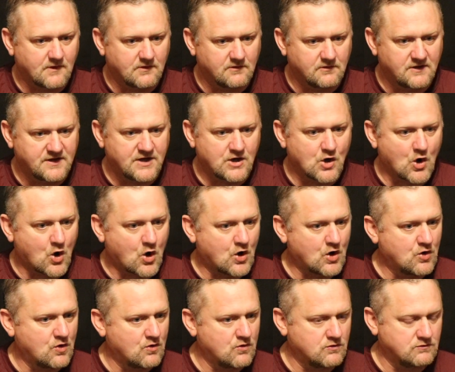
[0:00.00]

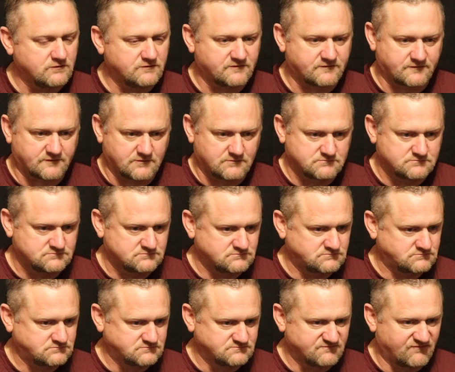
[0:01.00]
Leonardo's
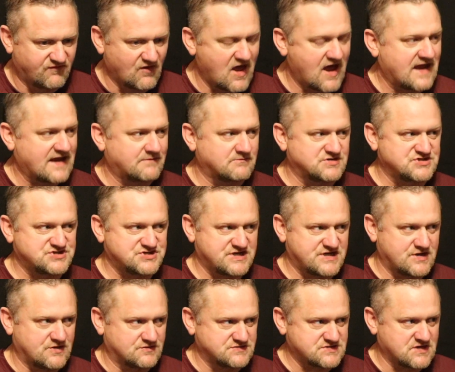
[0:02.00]
flying
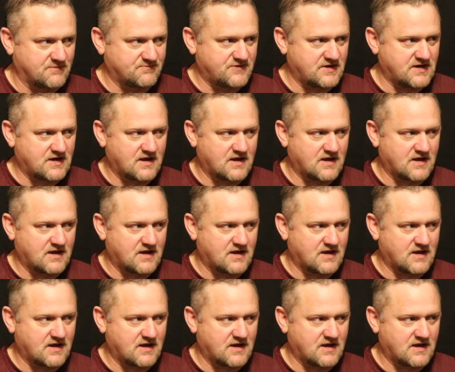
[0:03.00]
machine or something.